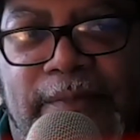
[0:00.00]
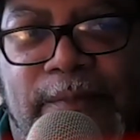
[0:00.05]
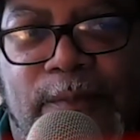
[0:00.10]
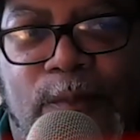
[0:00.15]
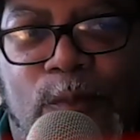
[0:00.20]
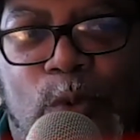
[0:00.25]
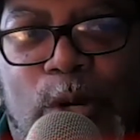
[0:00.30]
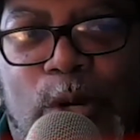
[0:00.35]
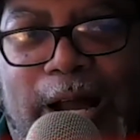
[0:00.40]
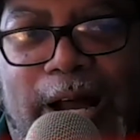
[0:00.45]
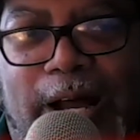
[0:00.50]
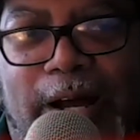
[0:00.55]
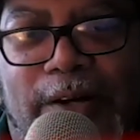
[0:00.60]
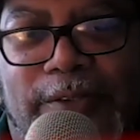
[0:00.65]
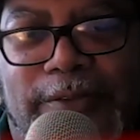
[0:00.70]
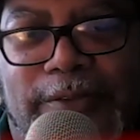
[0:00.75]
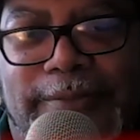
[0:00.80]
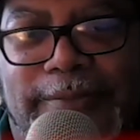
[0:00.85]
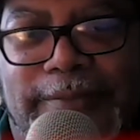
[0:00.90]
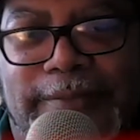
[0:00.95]

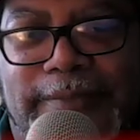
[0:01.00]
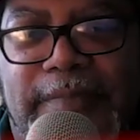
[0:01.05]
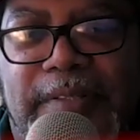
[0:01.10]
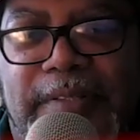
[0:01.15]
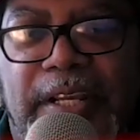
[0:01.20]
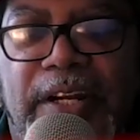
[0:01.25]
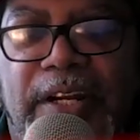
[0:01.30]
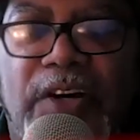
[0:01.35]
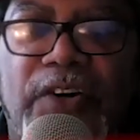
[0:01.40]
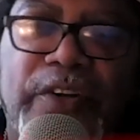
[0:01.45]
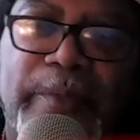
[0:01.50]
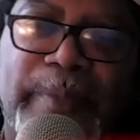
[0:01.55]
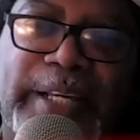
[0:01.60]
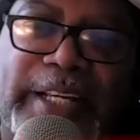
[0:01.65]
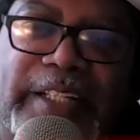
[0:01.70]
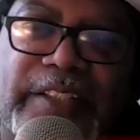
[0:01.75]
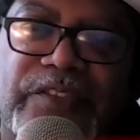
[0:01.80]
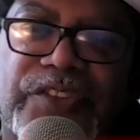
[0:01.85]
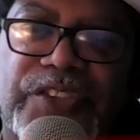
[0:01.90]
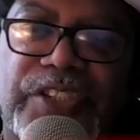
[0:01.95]
Wow. You know what I
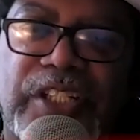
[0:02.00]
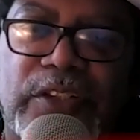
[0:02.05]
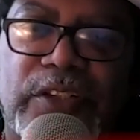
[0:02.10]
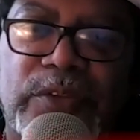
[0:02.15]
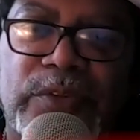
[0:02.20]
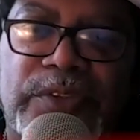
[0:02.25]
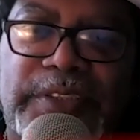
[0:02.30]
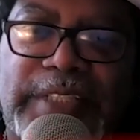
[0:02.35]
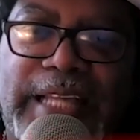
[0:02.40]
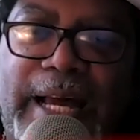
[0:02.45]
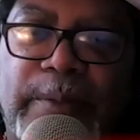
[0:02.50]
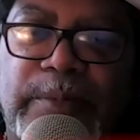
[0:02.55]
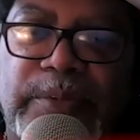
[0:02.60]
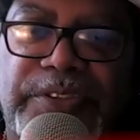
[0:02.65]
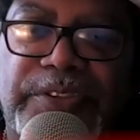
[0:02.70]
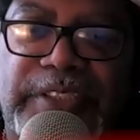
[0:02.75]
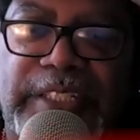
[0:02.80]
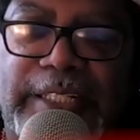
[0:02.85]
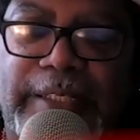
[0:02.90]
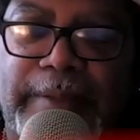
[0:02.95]
mean? So that
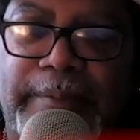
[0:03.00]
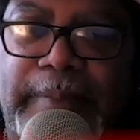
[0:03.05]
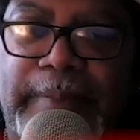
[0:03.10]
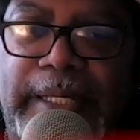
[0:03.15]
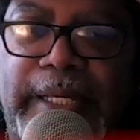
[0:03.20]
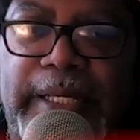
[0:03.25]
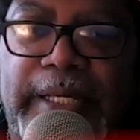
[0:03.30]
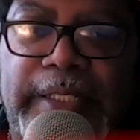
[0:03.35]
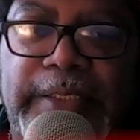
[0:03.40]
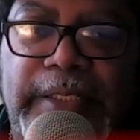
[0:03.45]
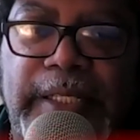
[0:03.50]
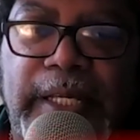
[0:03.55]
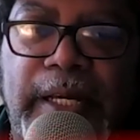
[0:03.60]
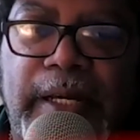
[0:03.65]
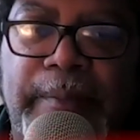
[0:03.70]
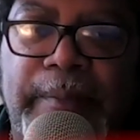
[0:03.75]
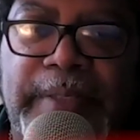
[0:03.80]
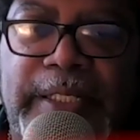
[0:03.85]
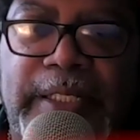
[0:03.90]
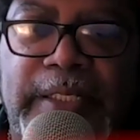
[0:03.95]
was deep, man.
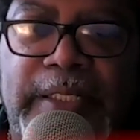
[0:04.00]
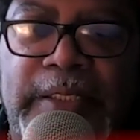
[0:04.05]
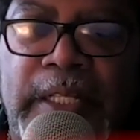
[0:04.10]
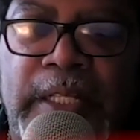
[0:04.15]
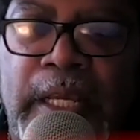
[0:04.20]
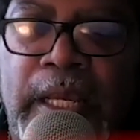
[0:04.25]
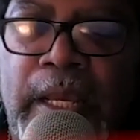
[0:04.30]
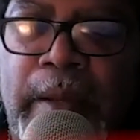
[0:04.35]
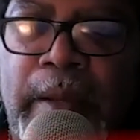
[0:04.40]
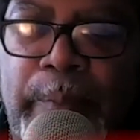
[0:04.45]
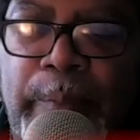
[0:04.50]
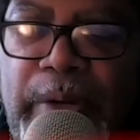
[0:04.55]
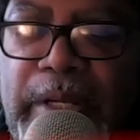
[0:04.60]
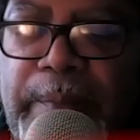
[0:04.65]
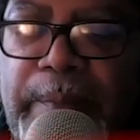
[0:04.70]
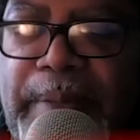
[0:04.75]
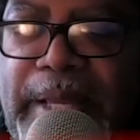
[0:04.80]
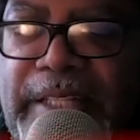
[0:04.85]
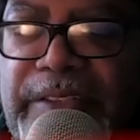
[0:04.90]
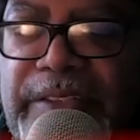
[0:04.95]
I mean,
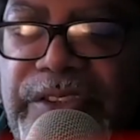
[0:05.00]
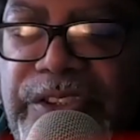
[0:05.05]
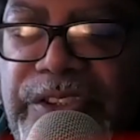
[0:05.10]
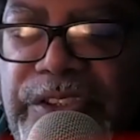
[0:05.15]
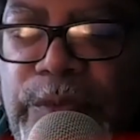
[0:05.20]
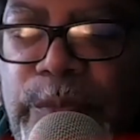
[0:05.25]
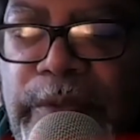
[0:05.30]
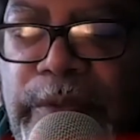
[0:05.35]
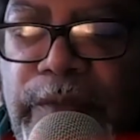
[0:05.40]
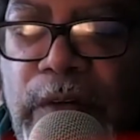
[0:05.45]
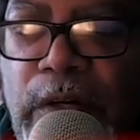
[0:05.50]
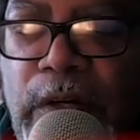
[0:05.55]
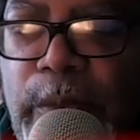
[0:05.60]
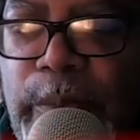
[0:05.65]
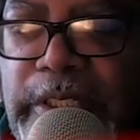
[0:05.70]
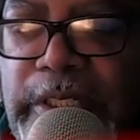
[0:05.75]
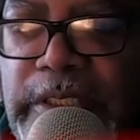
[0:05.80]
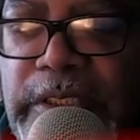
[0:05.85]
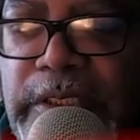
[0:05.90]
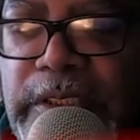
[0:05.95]
Brett Bassinger, we've
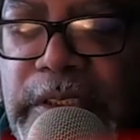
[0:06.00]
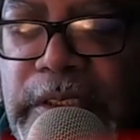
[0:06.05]
always